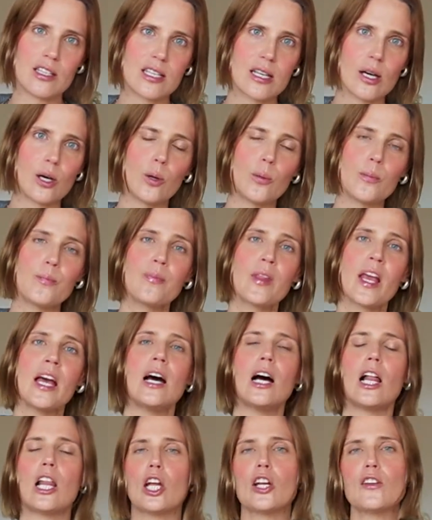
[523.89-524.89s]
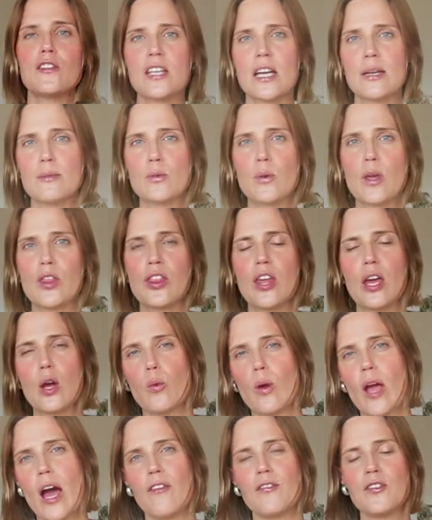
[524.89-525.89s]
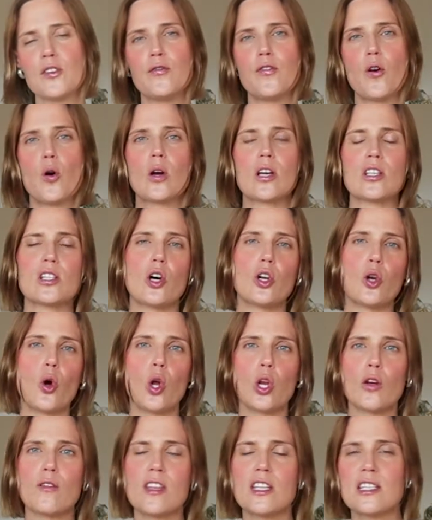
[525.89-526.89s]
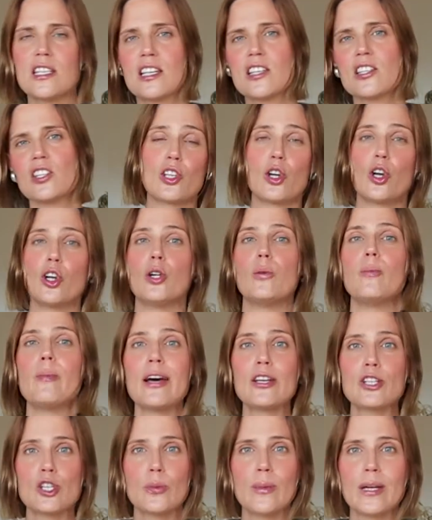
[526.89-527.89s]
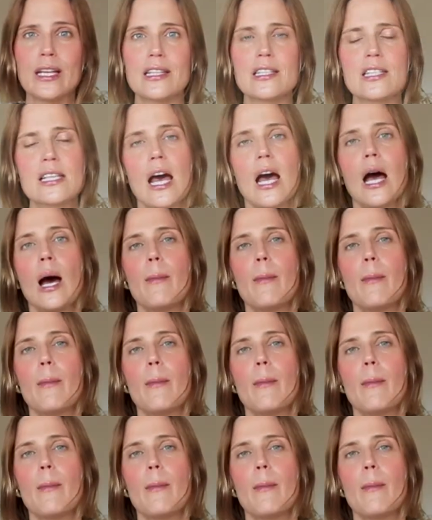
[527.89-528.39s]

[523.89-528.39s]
So a lot of times we think we have to focus on all of these external measurements,